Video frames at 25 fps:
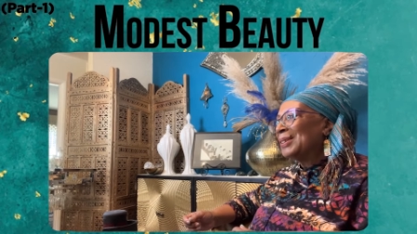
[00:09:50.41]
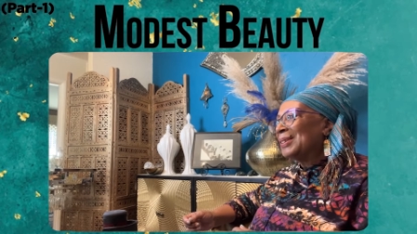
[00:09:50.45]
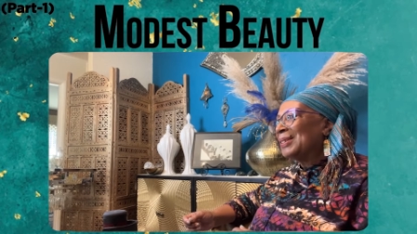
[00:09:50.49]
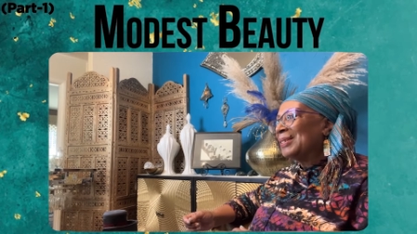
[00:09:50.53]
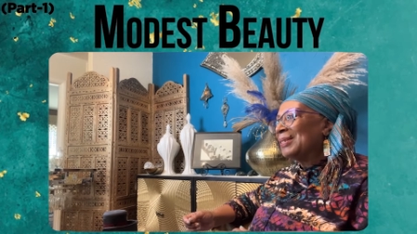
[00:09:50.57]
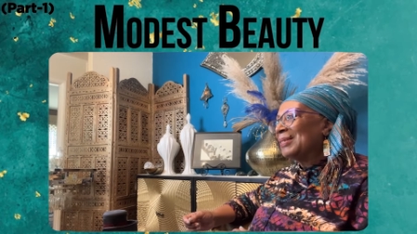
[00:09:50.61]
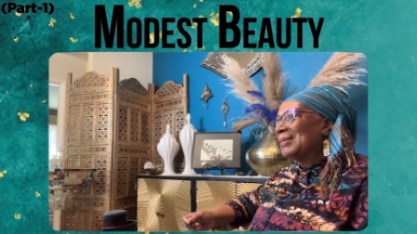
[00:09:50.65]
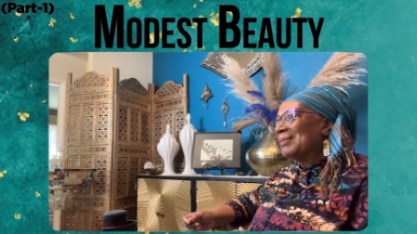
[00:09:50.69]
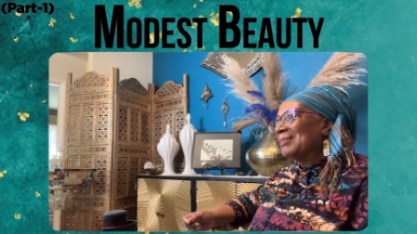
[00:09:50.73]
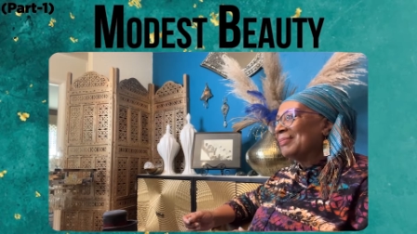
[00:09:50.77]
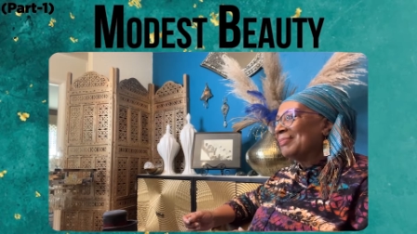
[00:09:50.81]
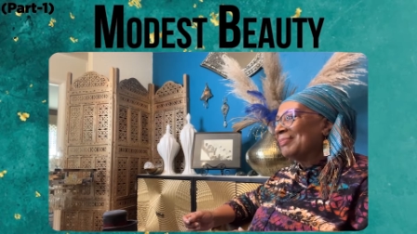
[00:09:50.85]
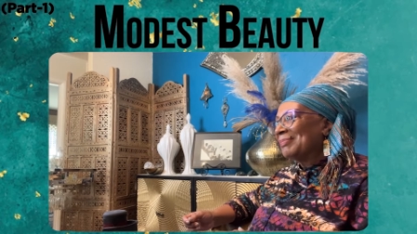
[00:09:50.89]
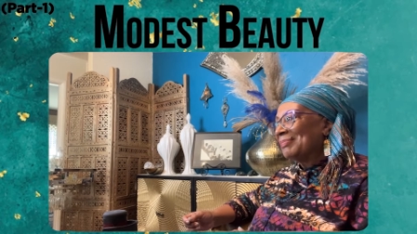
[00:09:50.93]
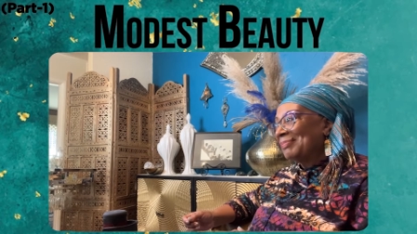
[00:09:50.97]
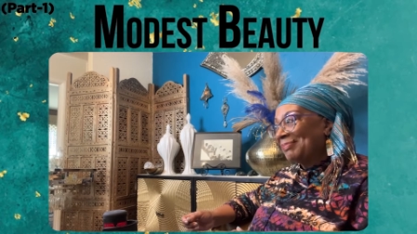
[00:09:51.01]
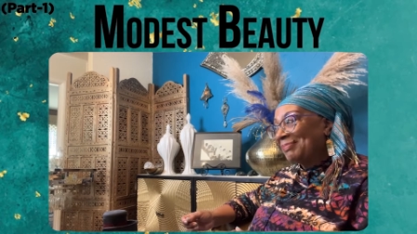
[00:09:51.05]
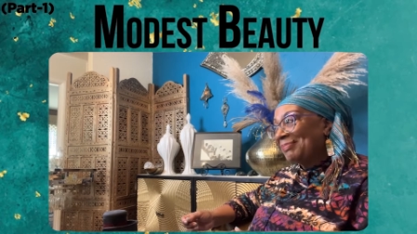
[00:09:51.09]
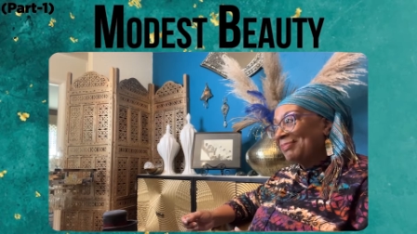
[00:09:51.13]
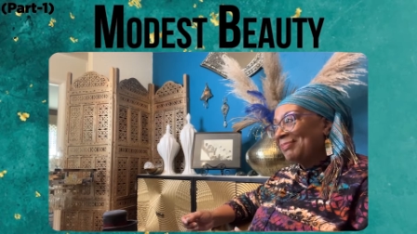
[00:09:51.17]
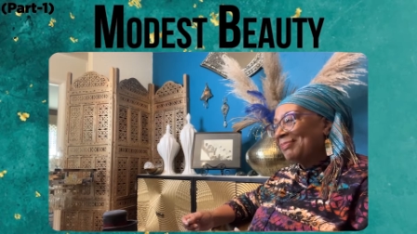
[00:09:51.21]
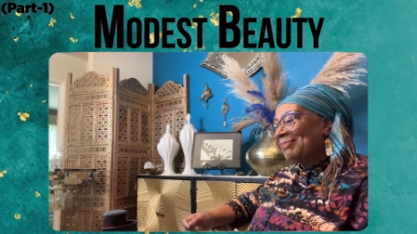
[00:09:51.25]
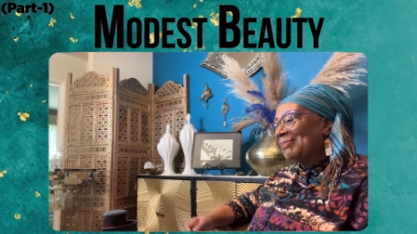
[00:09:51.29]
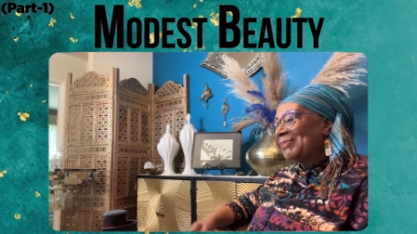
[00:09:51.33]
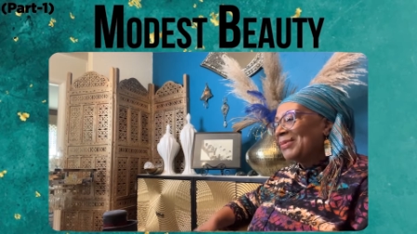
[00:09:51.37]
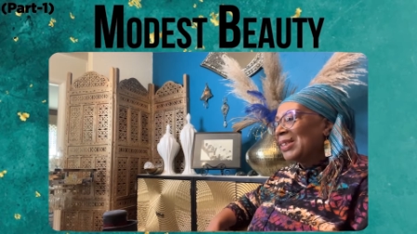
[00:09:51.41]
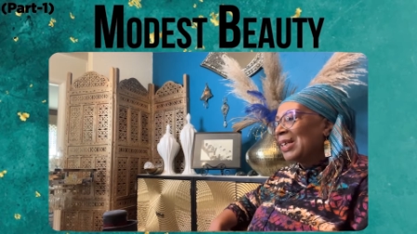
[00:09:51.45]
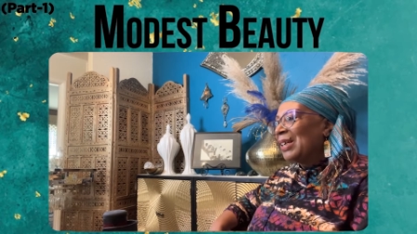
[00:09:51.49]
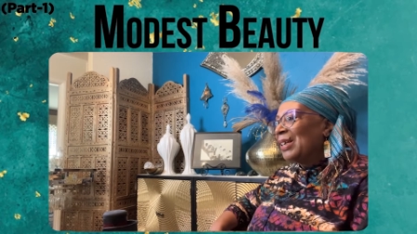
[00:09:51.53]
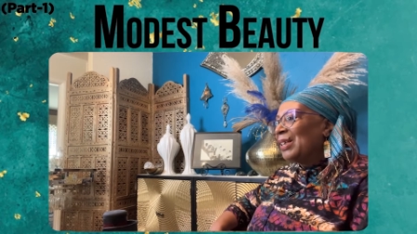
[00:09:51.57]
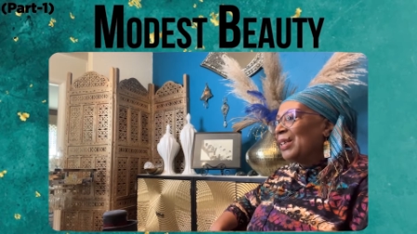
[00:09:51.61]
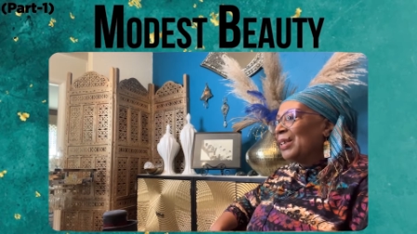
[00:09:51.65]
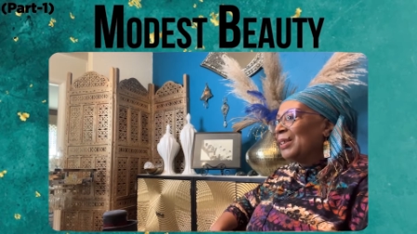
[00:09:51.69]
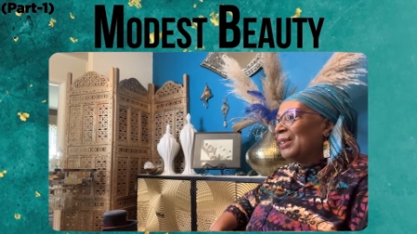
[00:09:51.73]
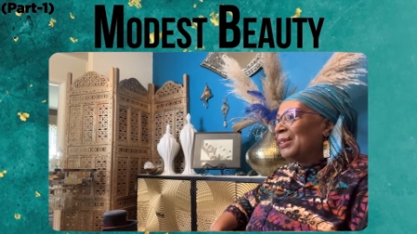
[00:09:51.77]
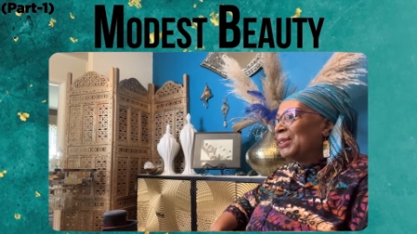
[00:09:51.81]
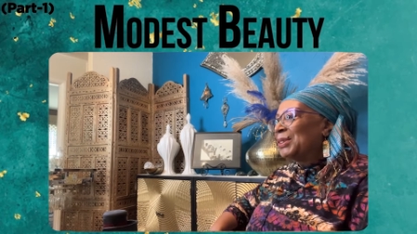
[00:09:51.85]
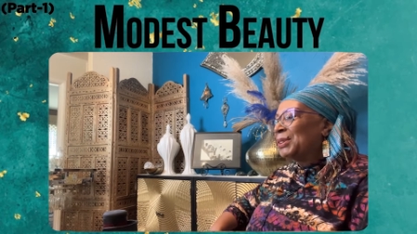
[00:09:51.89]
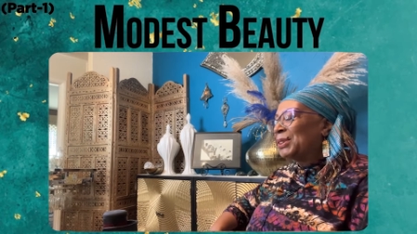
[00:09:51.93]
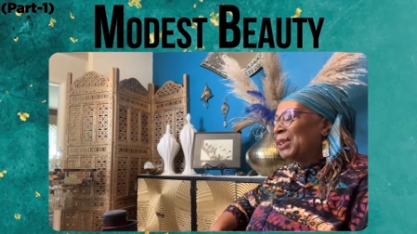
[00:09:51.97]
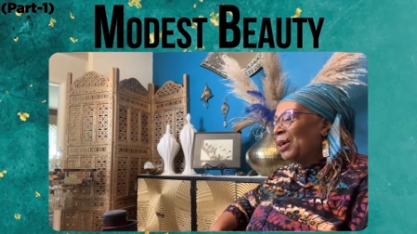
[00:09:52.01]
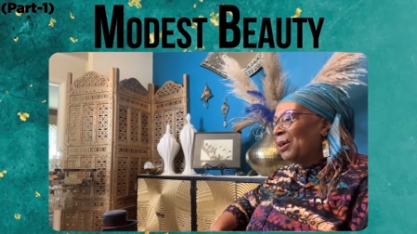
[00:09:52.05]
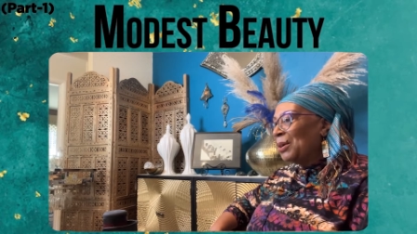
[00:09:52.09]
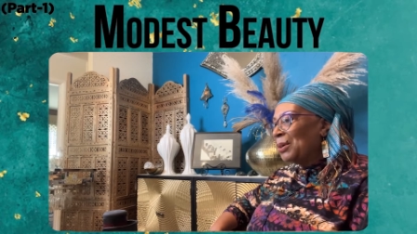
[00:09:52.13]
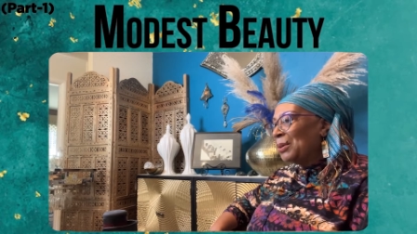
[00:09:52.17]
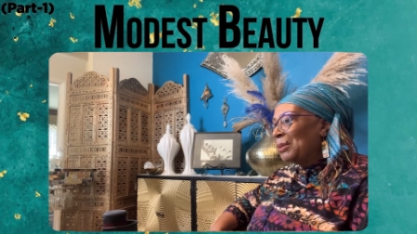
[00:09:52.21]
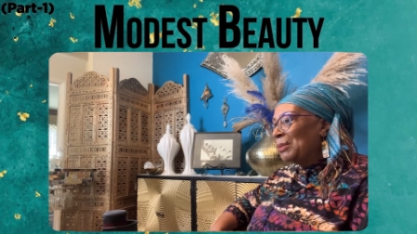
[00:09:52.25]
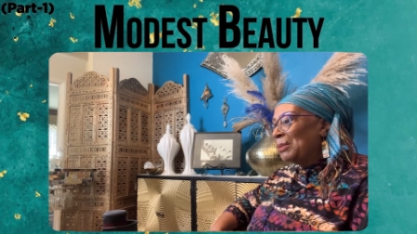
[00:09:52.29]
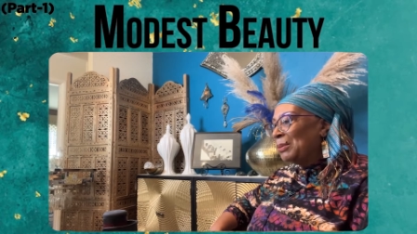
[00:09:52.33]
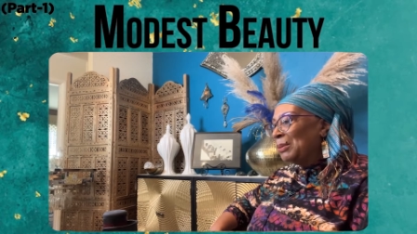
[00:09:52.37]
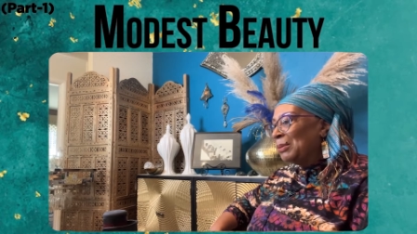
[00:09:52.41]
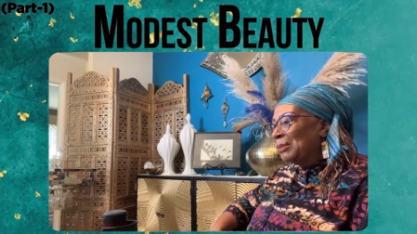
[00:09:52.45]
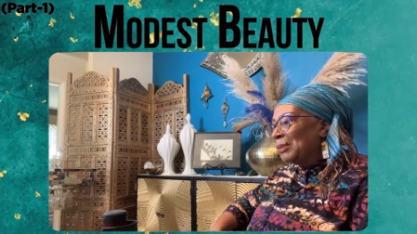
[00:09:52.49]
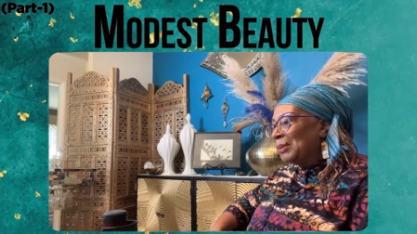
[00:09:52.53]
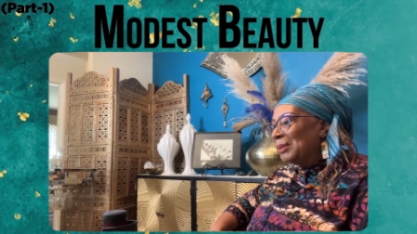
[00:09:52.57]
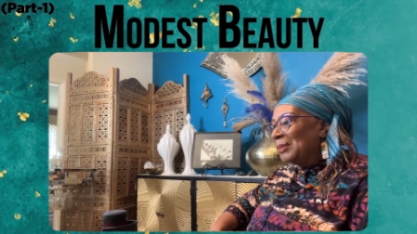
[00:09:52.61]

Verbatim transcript: Mm. So